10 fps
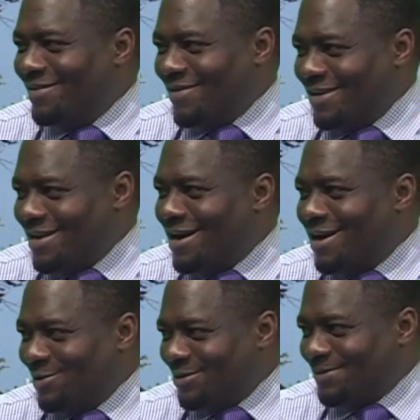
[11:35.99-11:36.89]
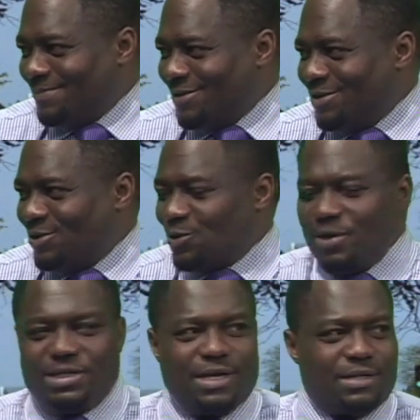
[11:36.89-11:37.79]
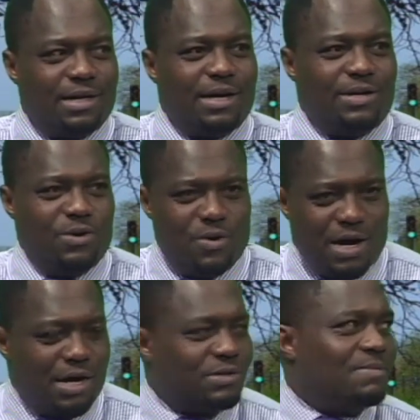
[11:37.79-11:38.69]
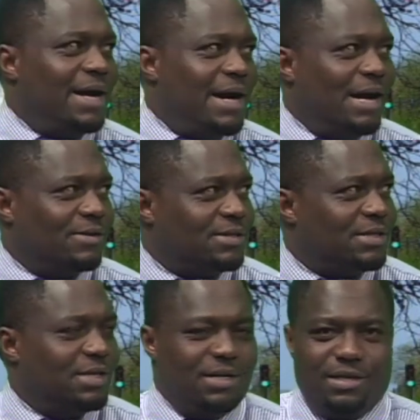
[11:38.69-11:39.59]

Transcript: living in that house. Okay. So it's just like your house, my house.